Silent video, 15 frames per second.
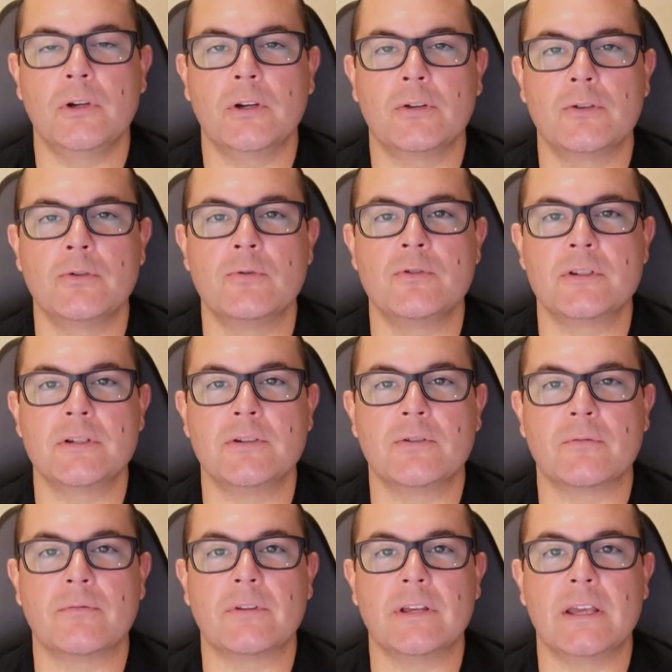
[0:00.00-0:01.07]
using your
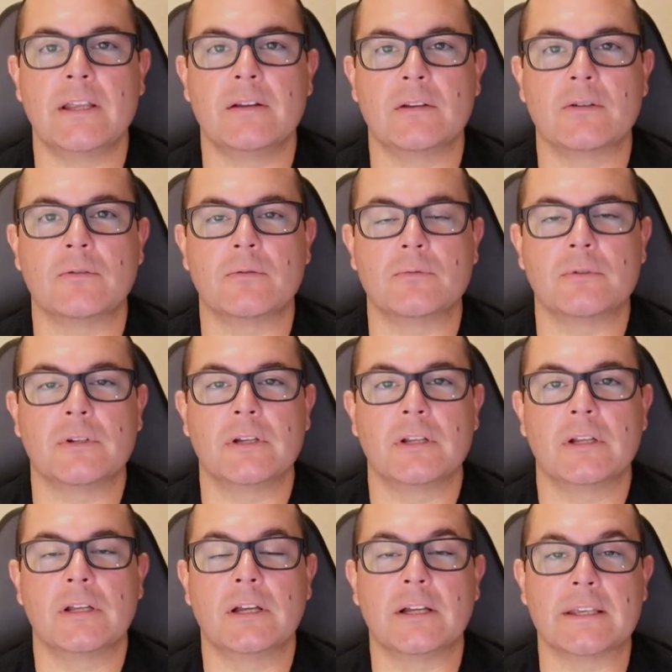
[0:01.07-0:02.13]
VA loan
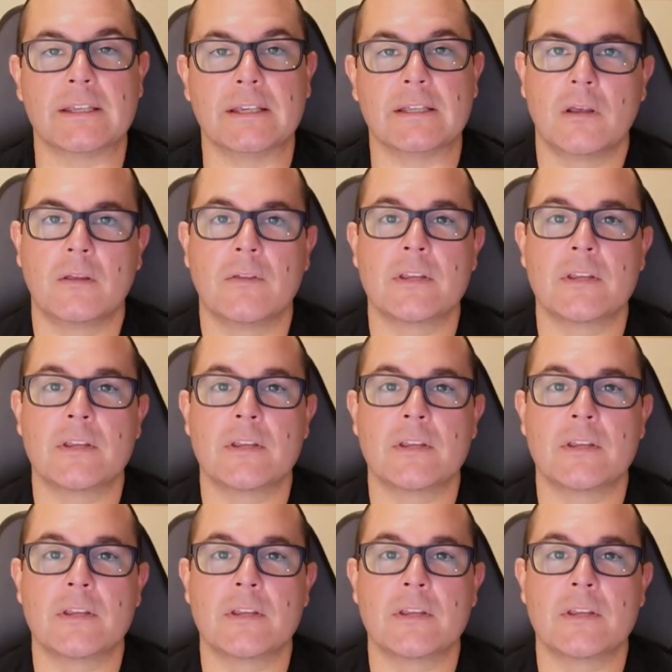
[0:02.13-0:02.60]
again.